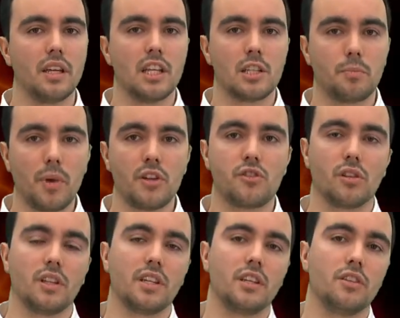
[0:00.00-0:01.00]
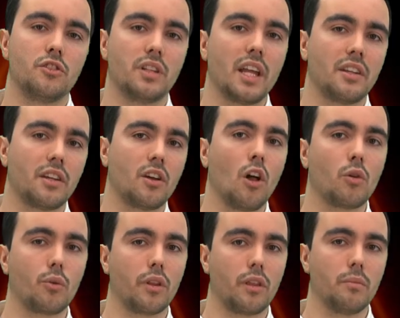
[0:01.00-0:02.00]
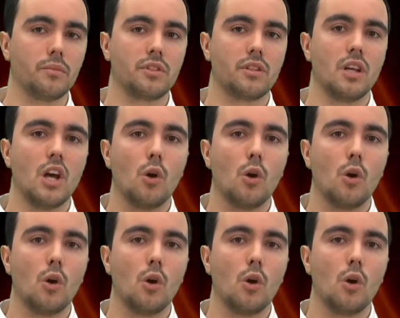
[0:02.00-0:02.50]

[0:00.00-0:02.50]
especially genetic algorithms,